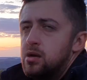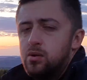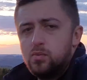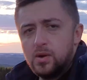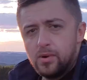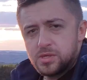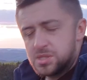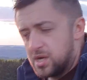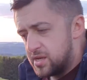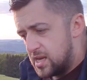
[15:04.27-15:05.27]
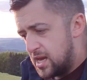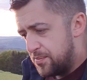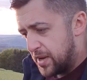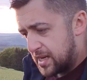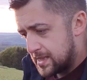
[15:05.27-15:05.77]
when we were starting
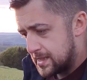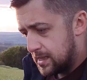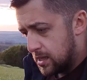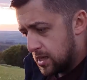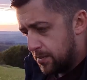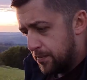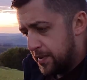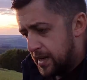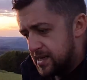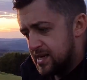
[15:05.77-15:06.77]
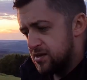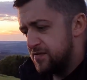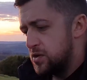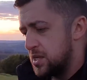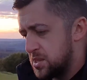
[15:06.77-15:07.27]
Apex, at the end of
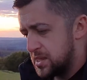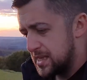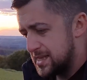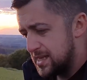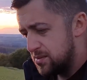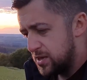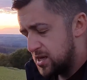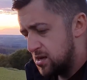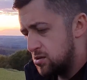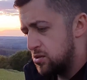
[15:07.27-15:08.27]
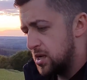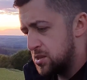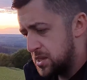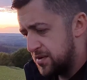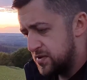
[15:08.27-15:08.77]
2016, beginning of
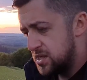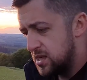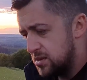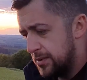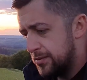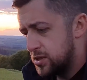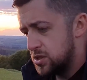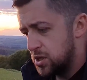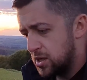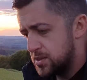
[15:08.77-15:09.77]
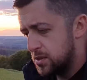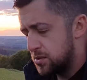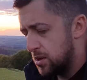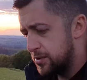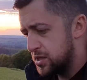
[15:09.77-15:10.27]
2017, we were in talks
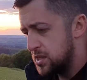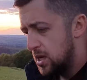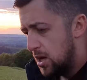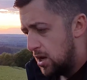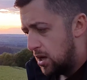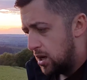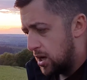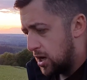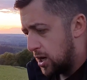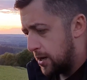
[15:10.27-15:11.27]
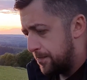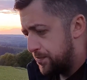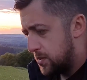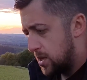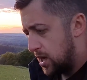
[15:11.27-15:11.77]
with Robert,
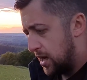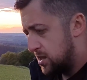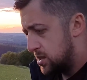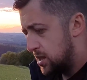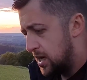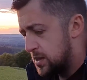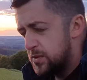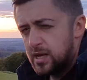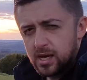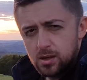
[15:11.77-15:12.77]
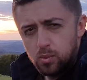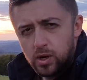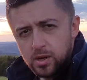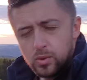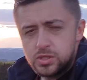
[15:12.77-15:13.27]
and he asked me, like,
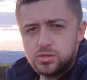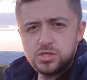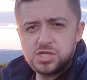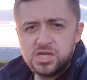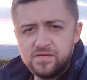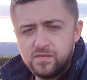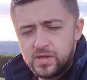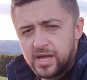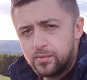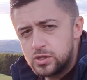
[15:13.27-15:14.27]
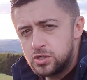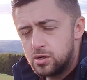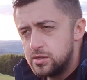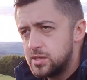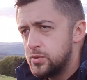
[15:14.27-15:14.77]
what do you want to achieve with that? What's
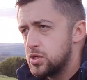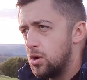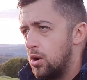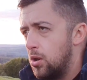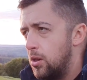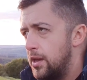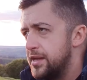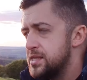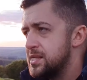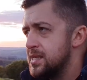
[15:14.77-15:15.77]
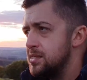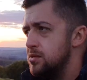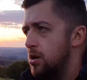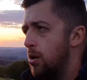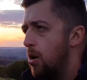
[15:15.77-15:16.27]
your ultimate goal? And I said,
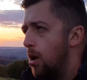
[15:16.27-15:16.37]
you